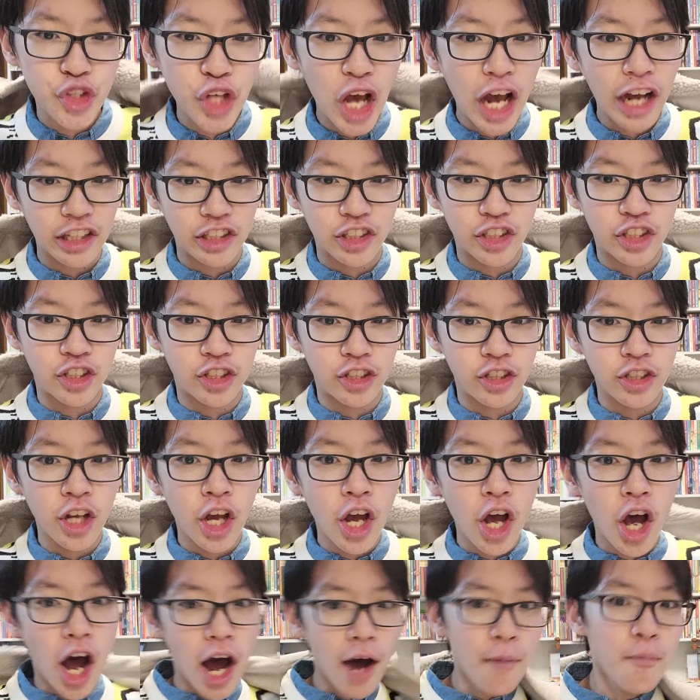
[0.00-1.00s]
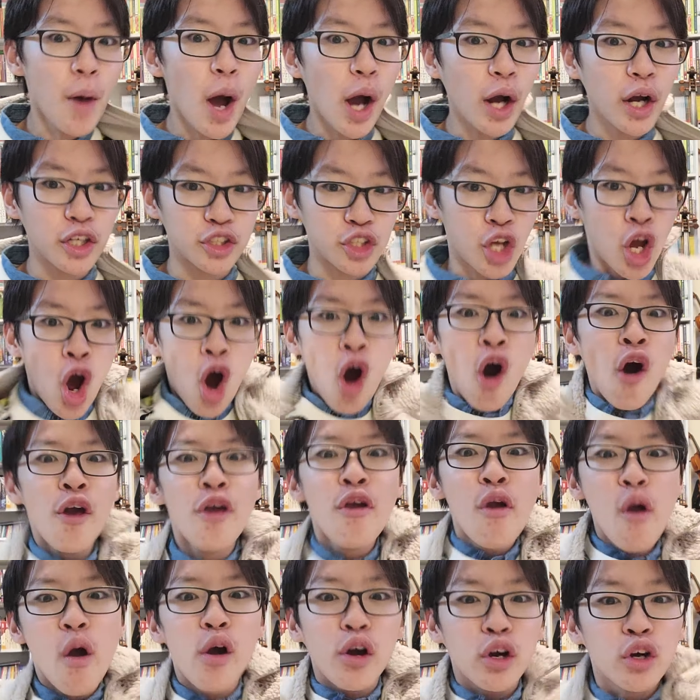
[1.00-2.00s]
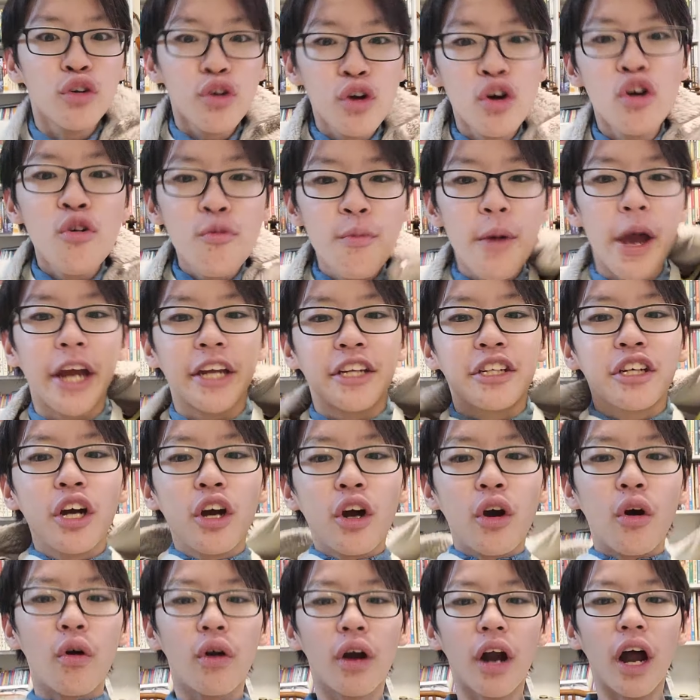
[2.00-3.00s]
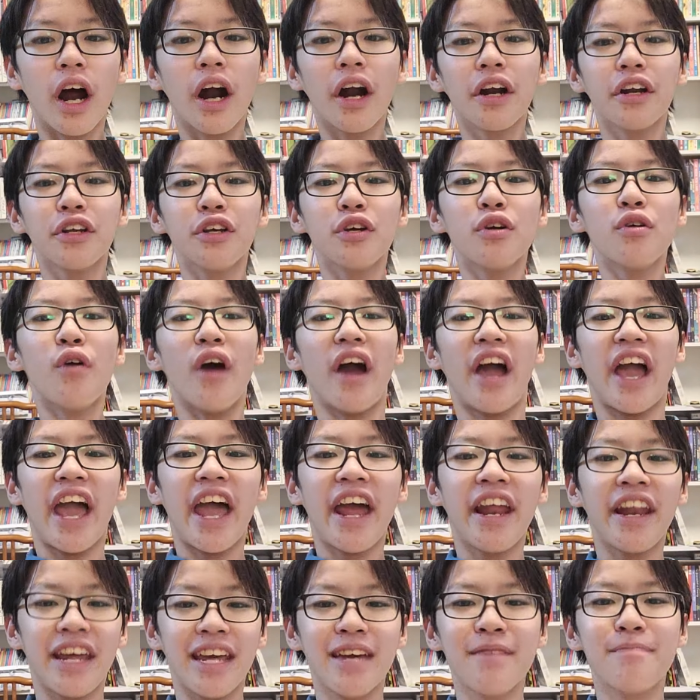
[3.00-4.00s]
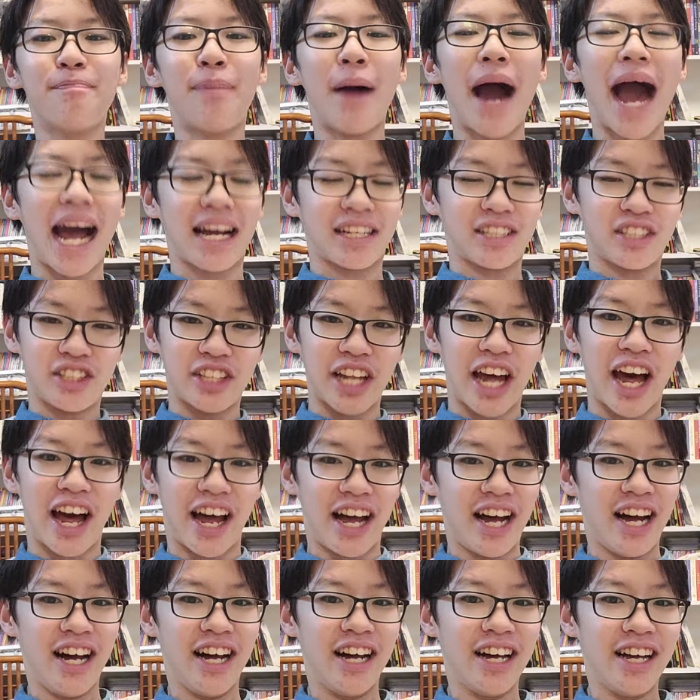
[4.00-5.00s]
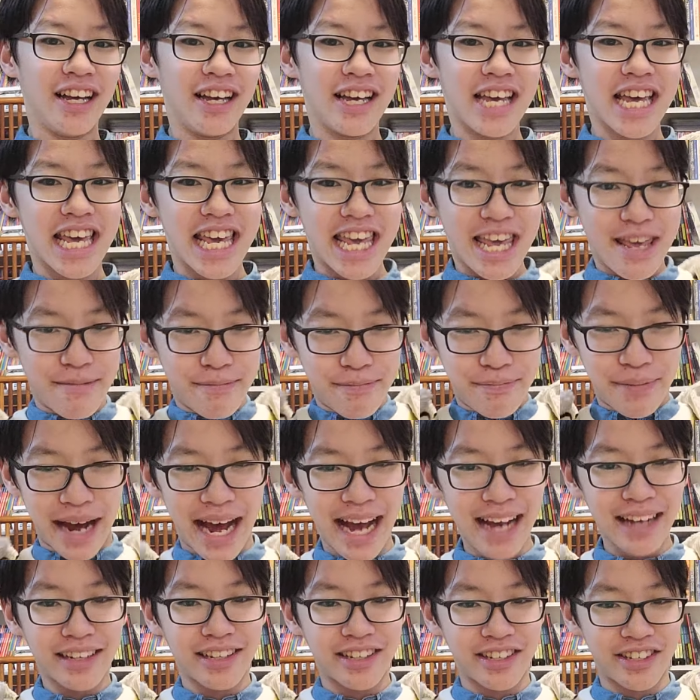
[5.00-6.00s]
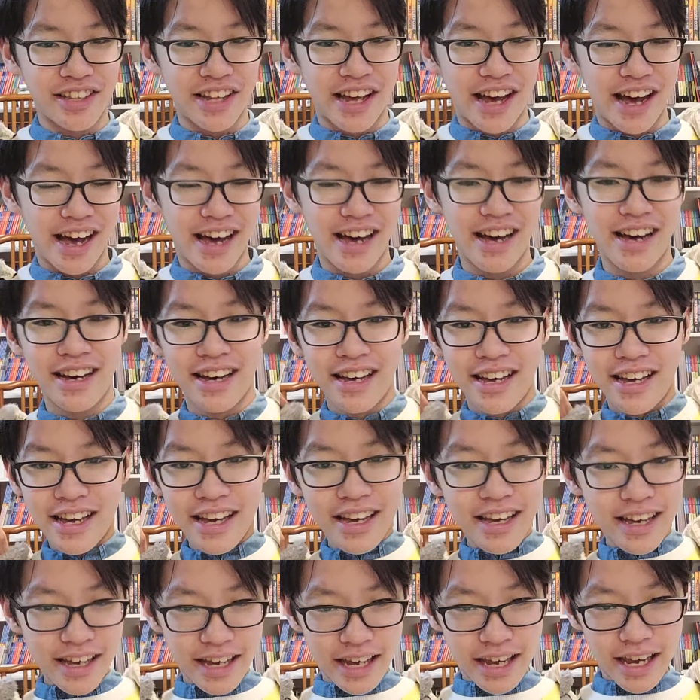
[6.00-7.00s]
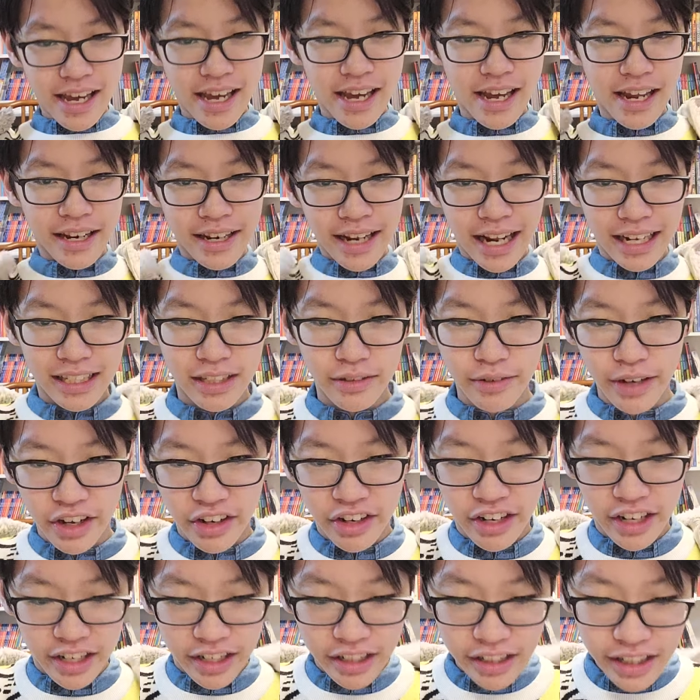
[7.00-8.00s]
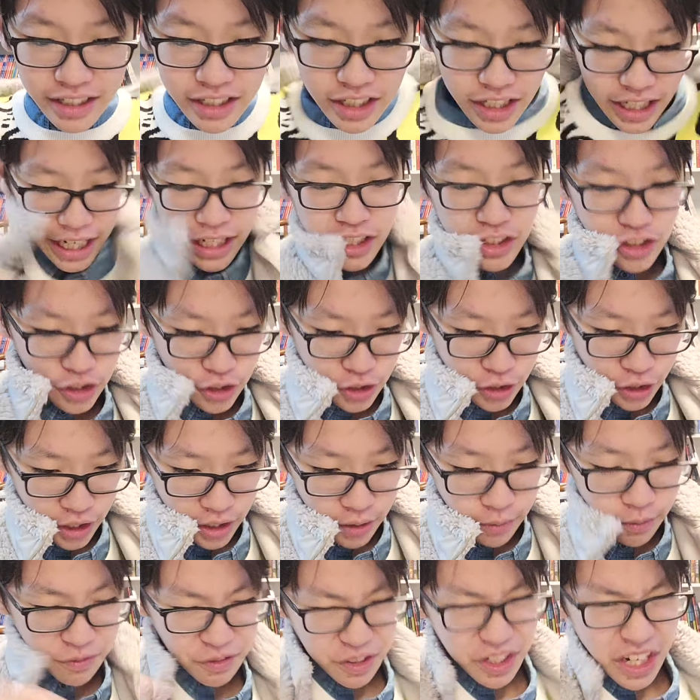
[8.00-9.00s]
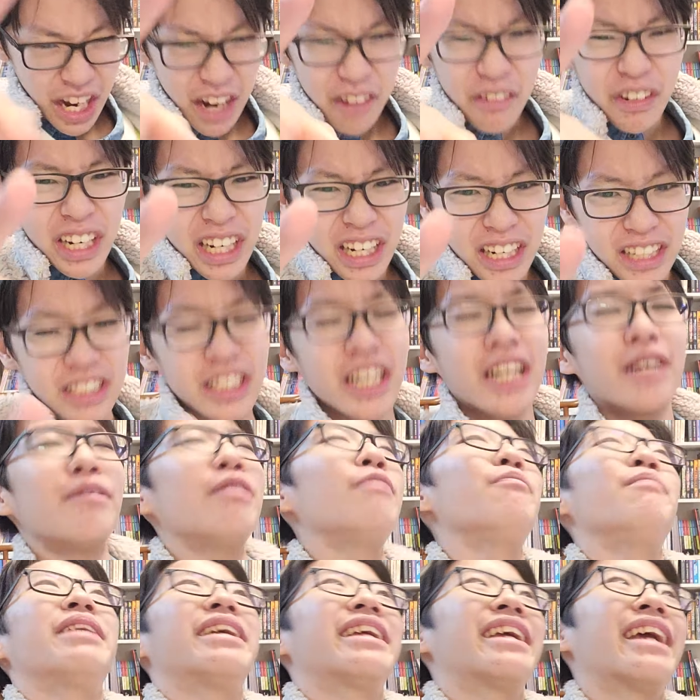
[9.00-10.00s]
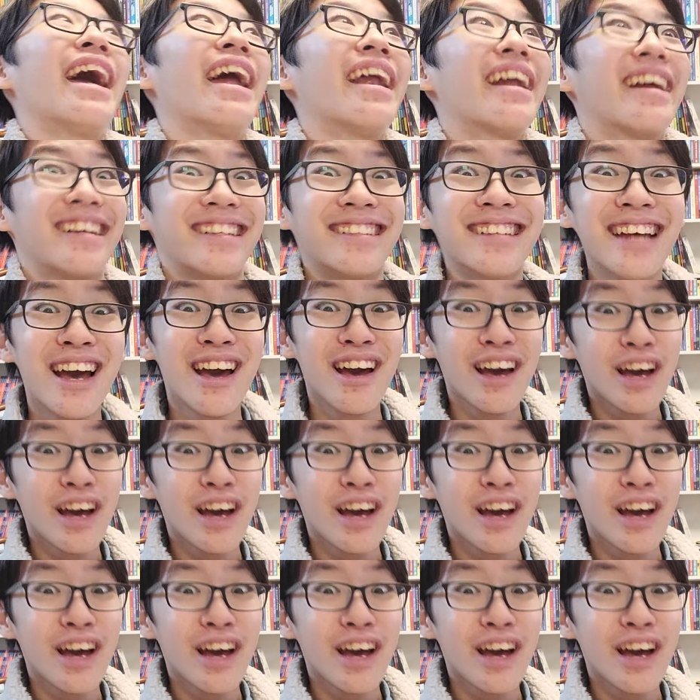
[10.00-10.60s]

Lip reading: us! Among Us, are you a crewmate? Or are you an imposter? Imposter. And that's about it. Let's get to start with. Today we're going to talk about mechanics.